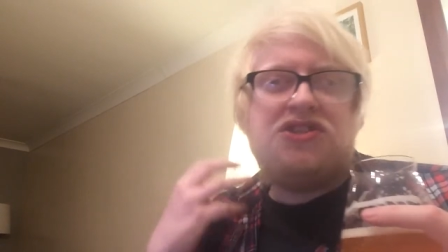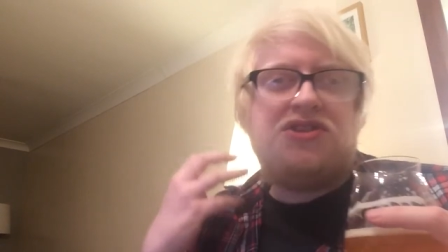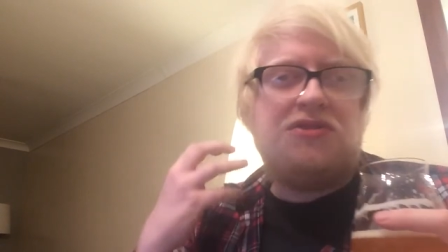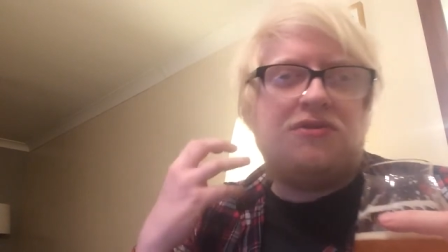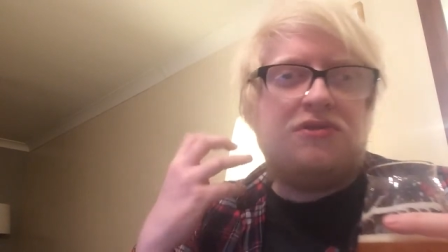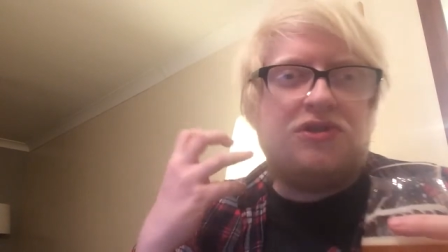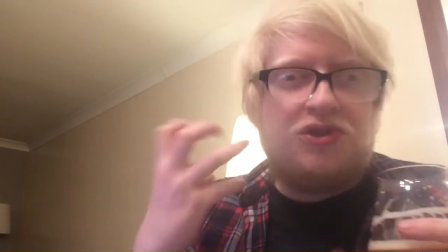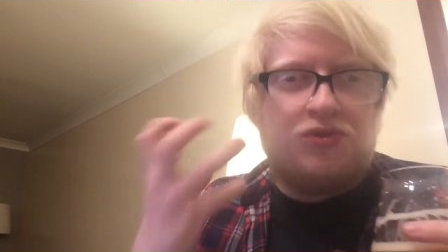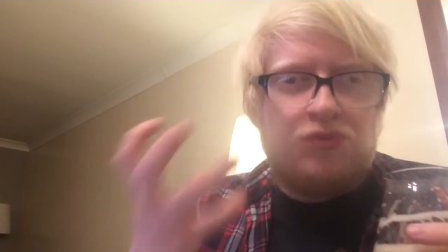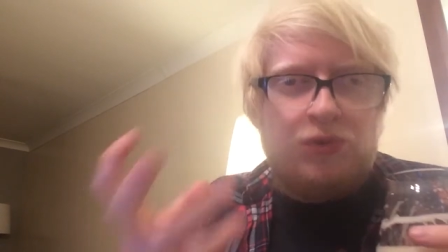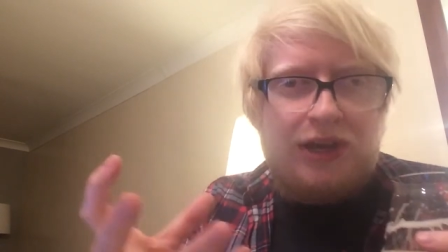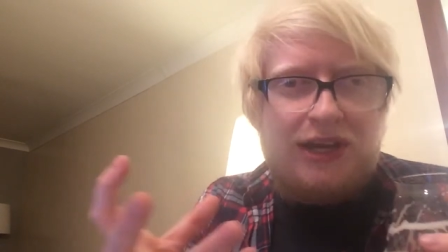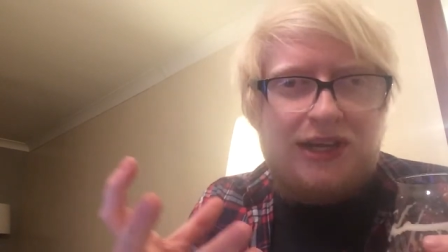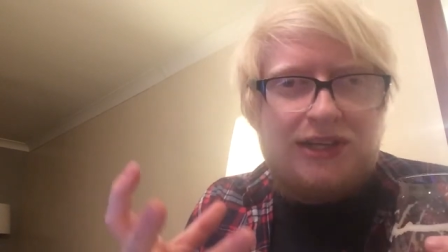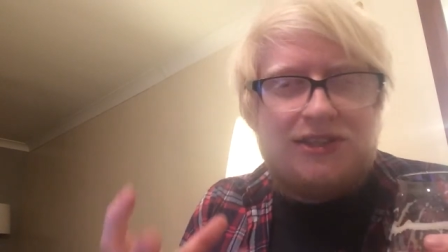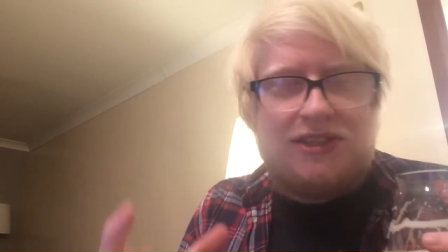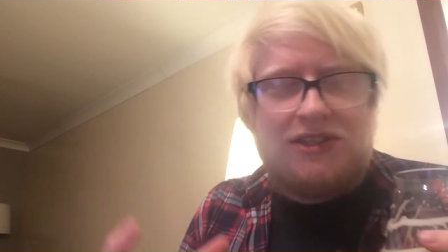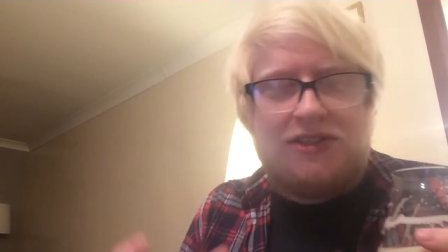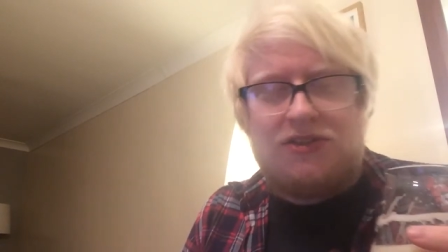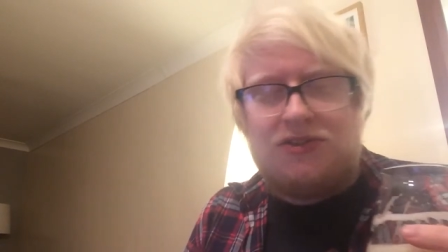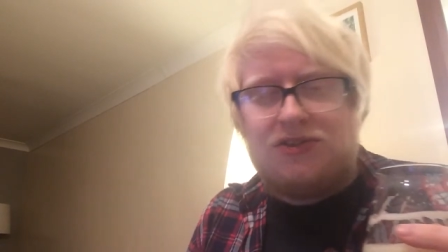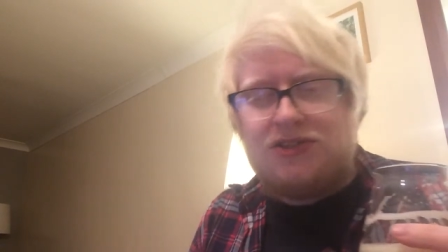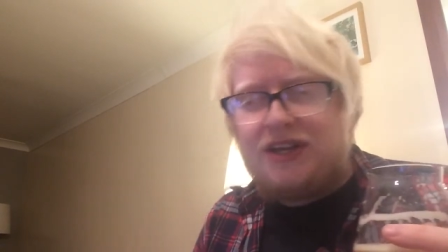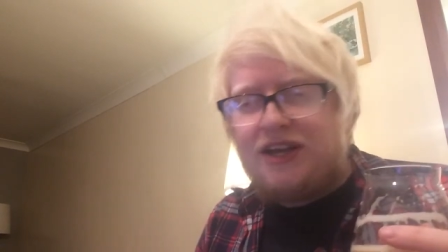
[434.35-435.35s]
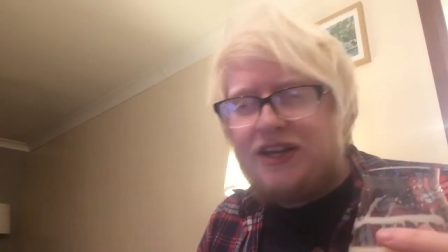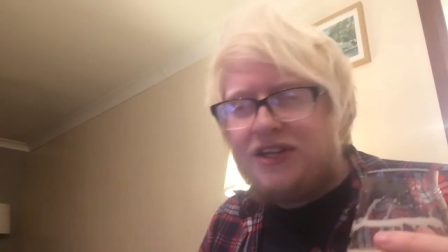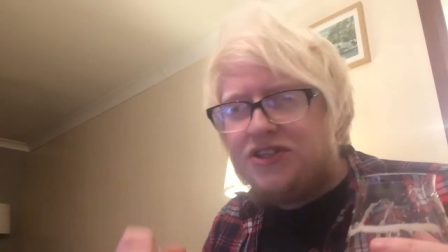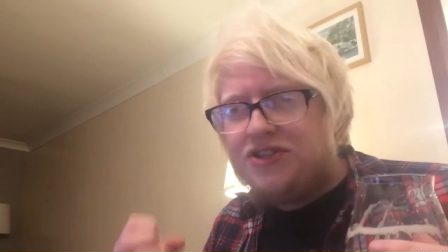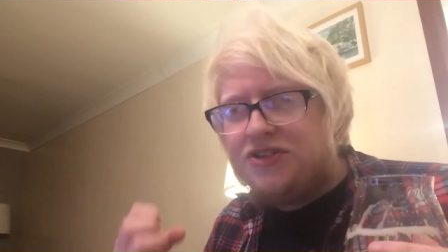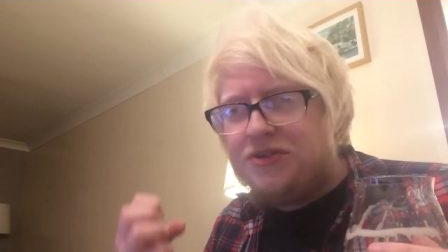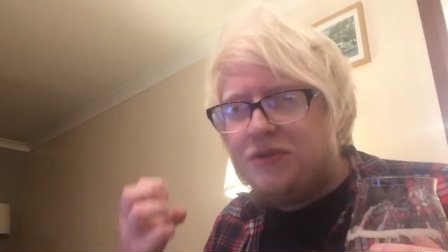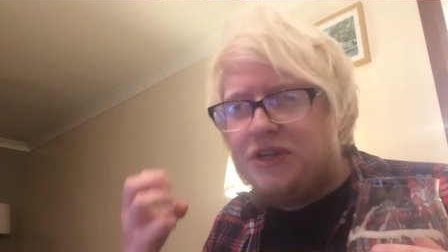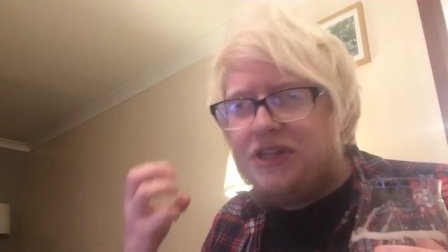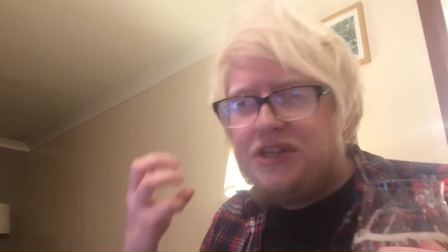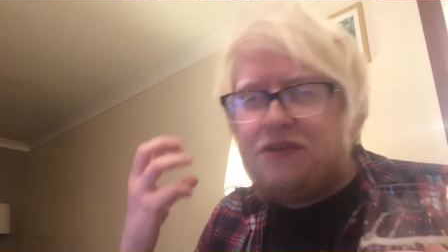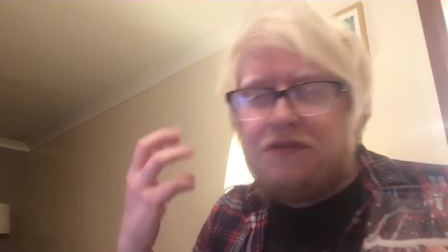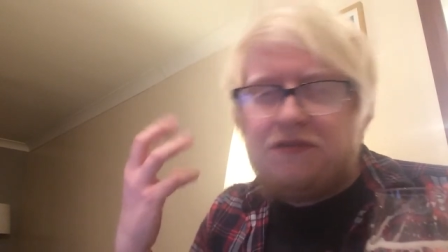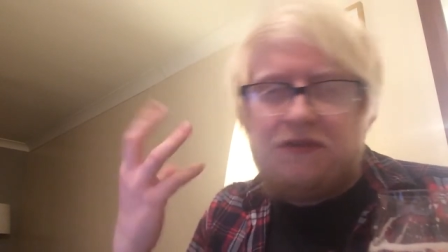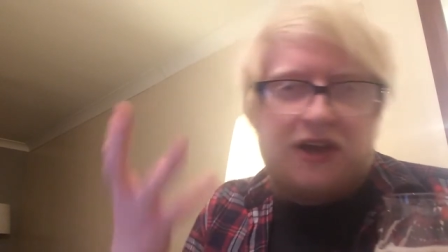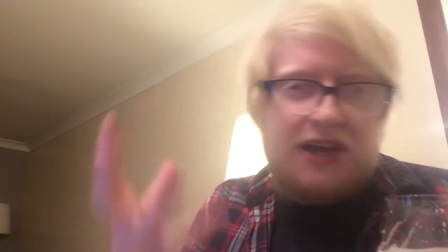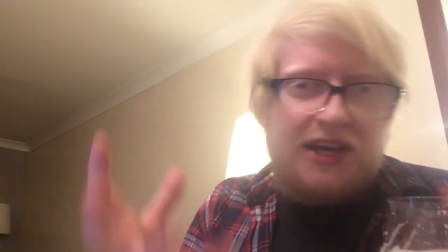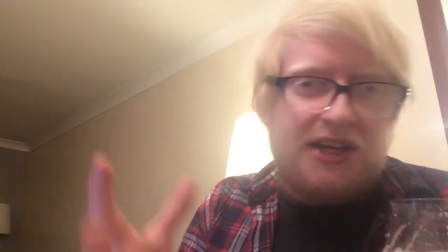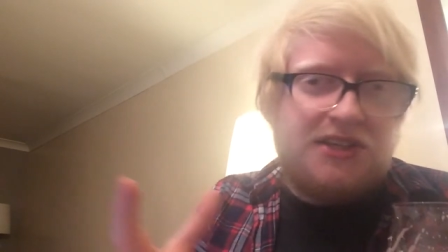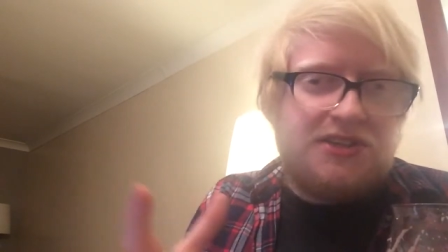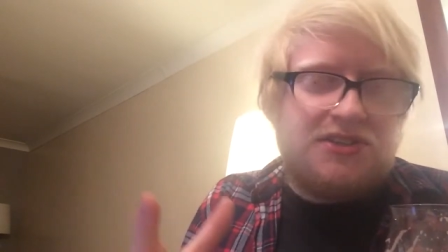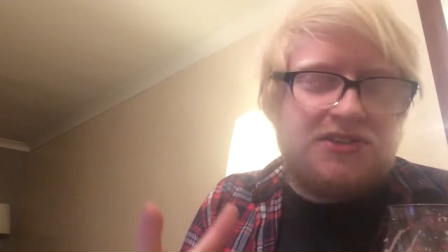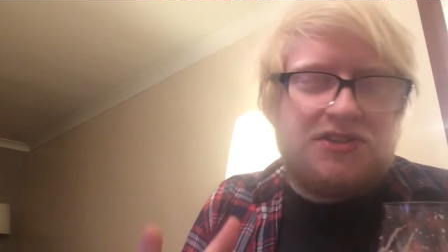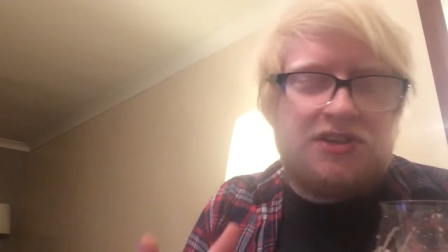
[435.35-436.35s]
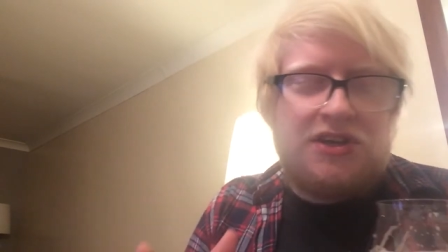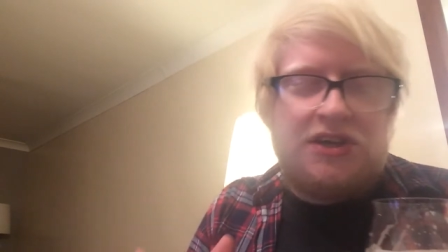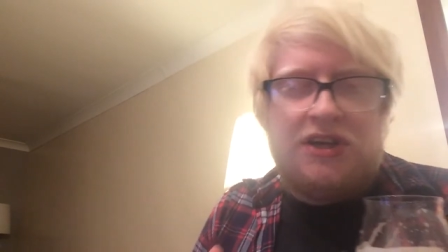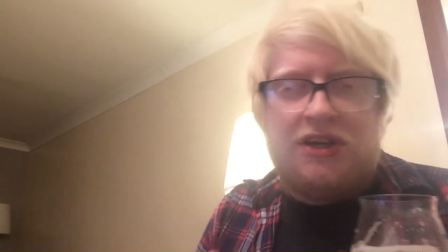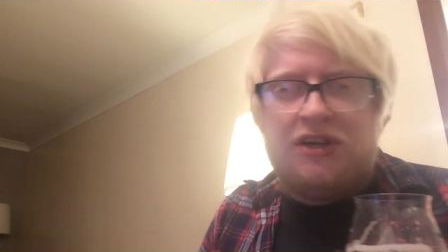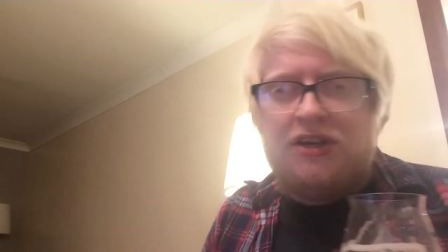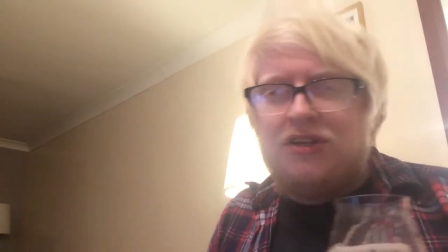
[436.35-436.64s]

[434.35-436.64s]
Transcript: too sweet, it doesn't get too in your face,